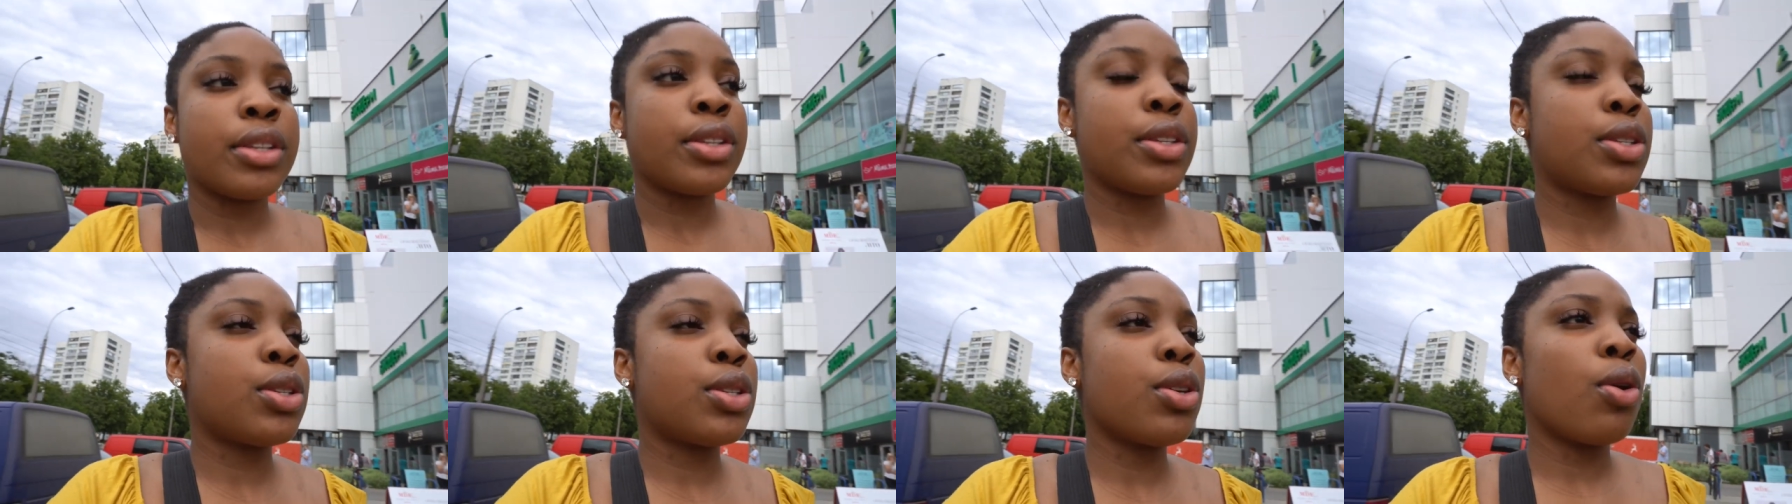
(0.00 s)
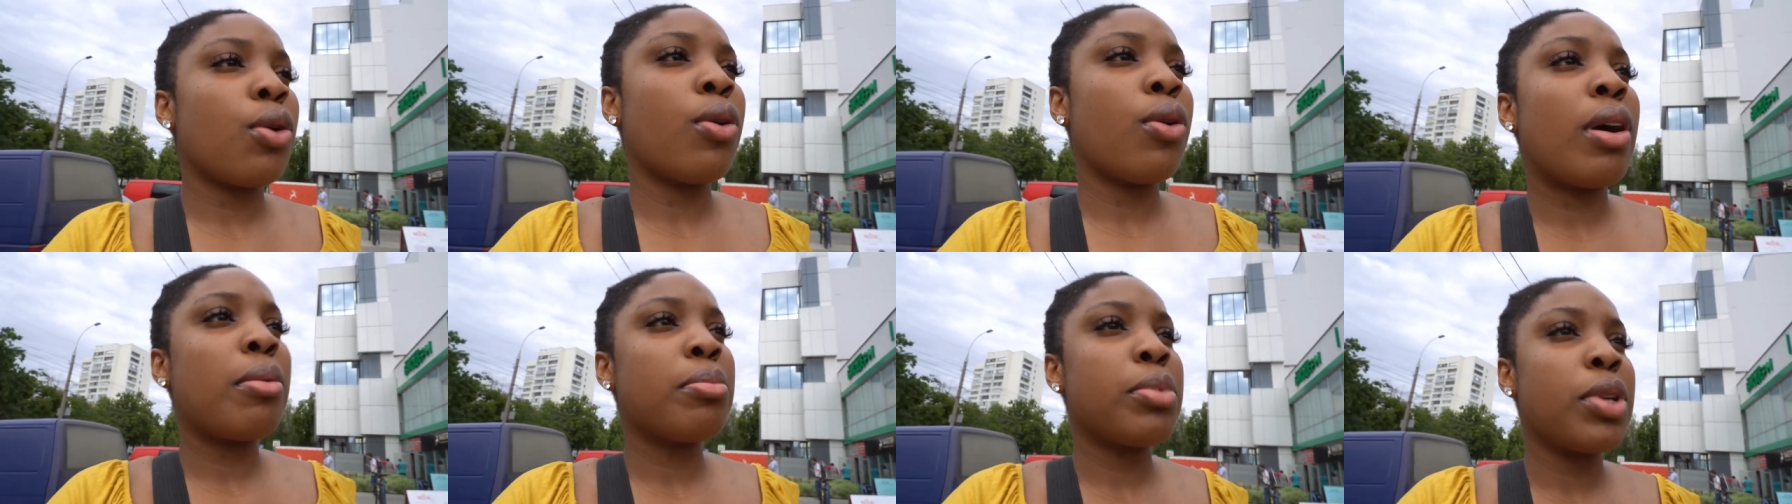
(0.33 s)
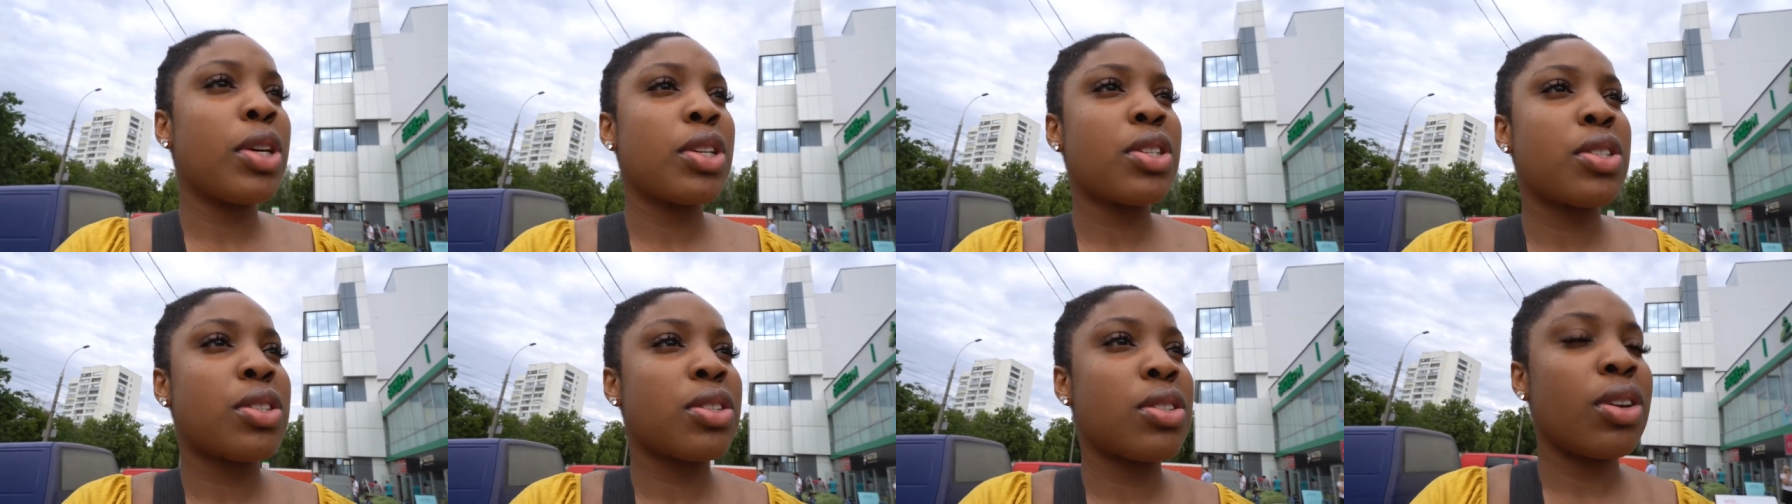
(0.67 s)
so I'm
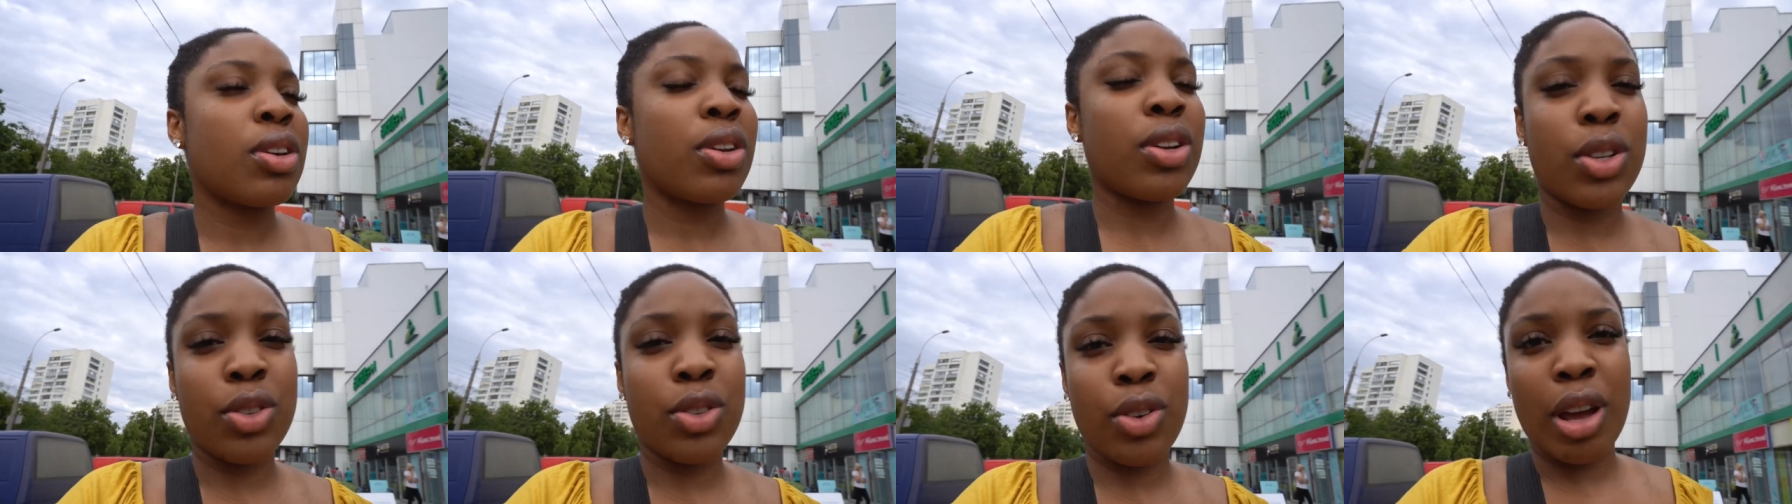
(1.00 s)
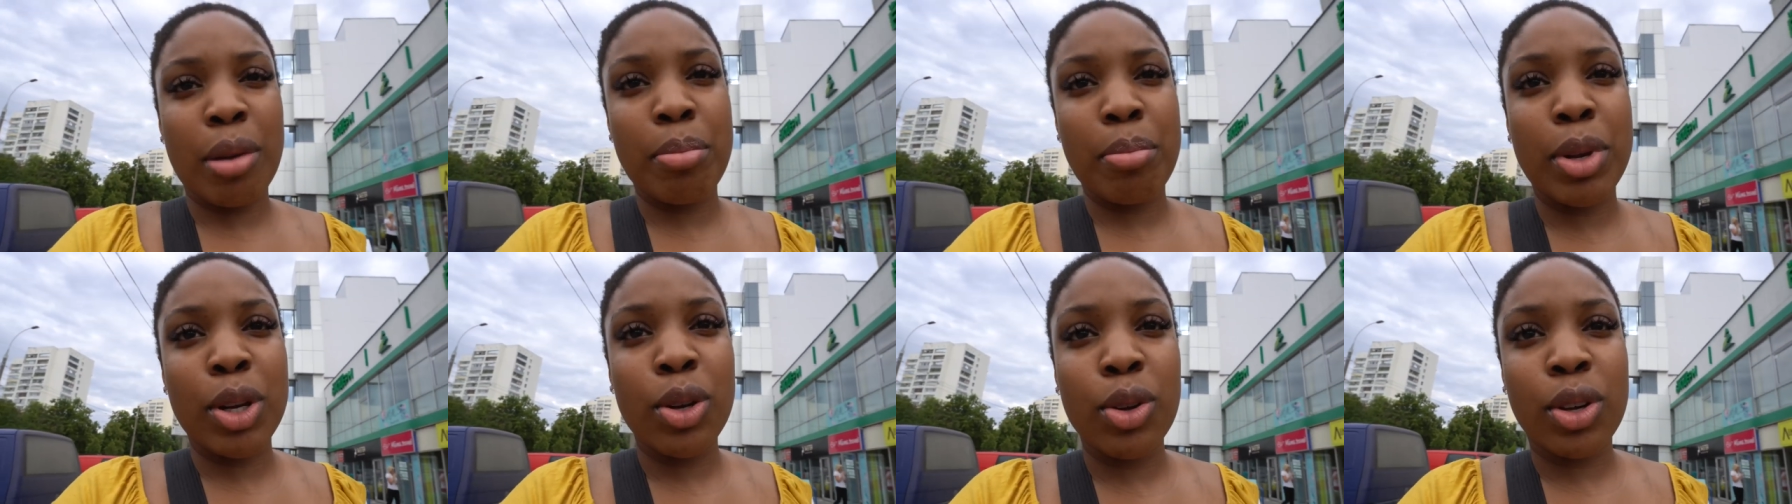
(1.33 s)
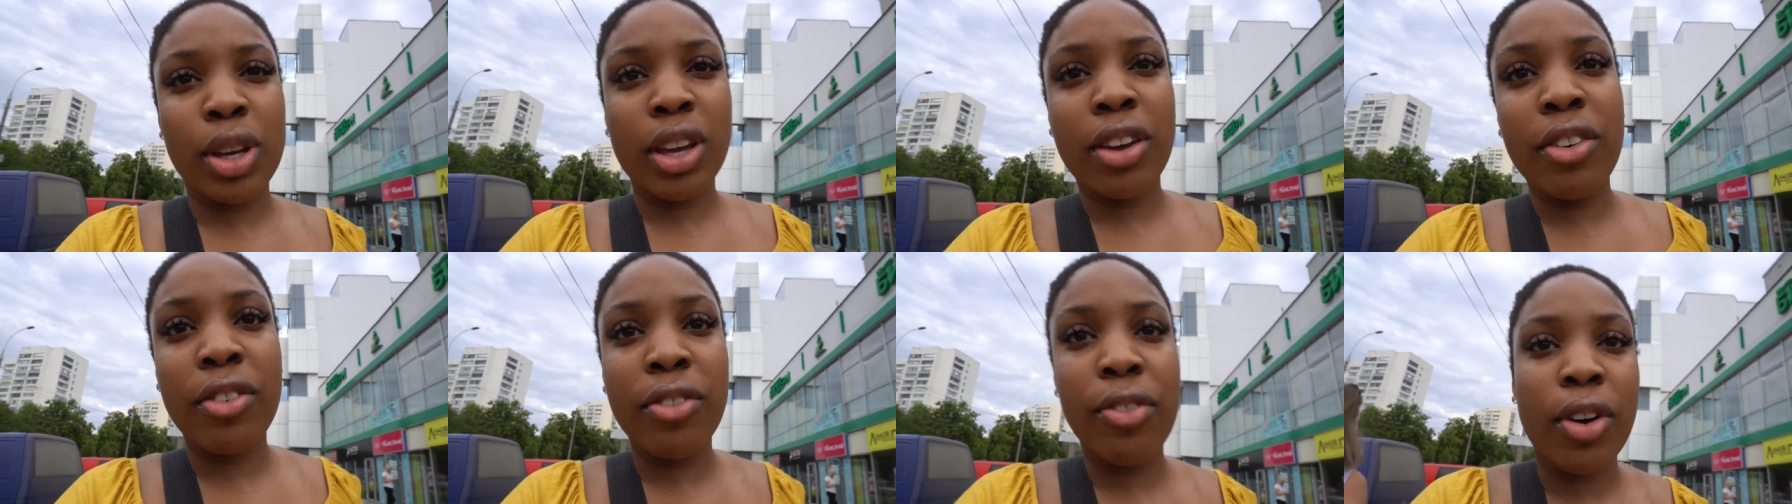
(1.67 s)
just gonna try and be
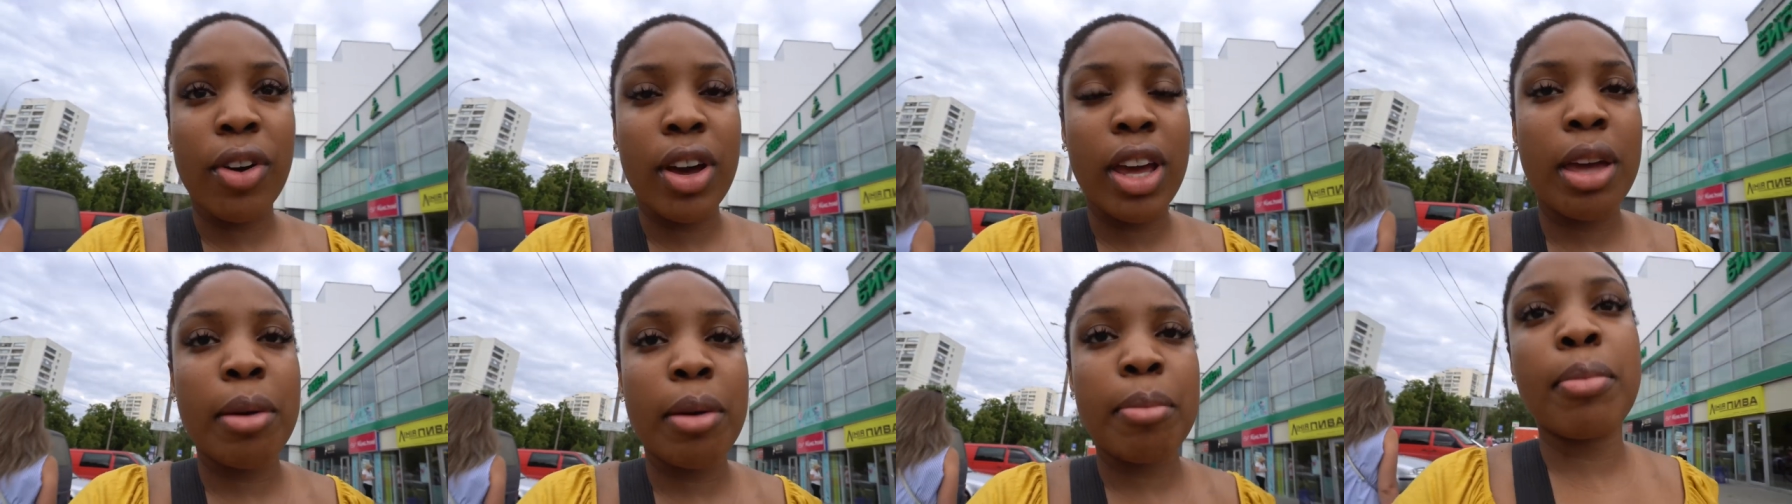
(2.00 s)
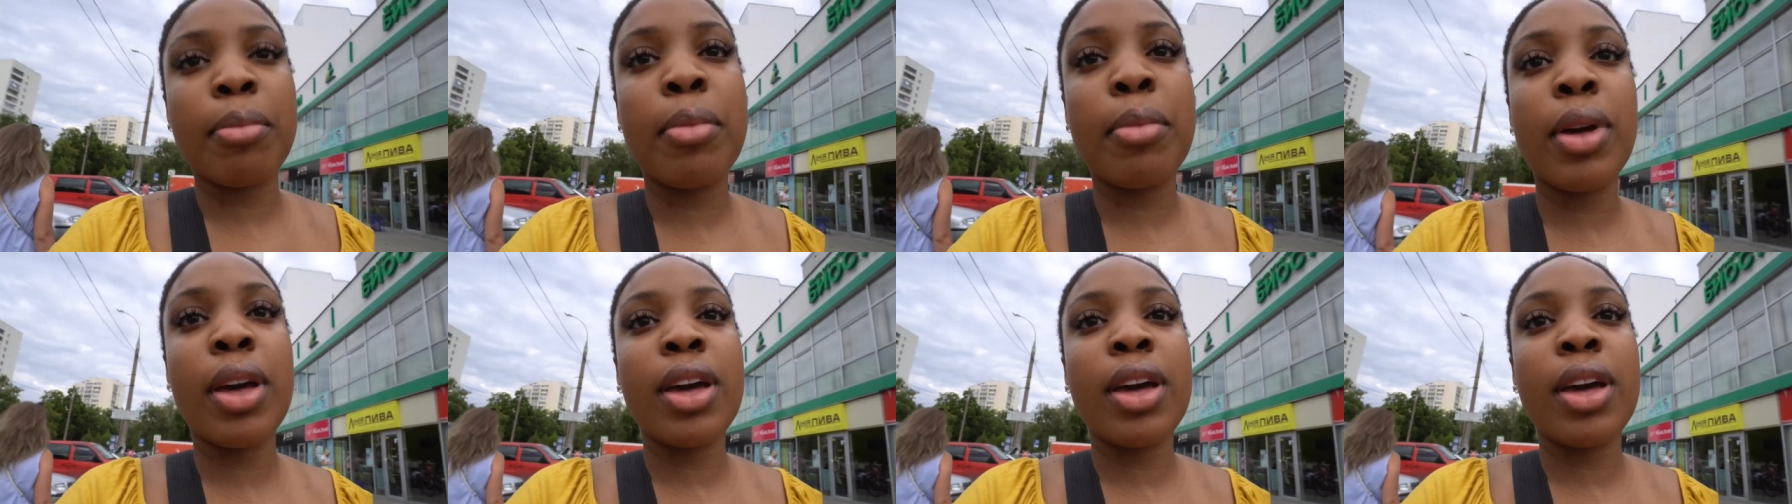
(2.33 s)
looking for him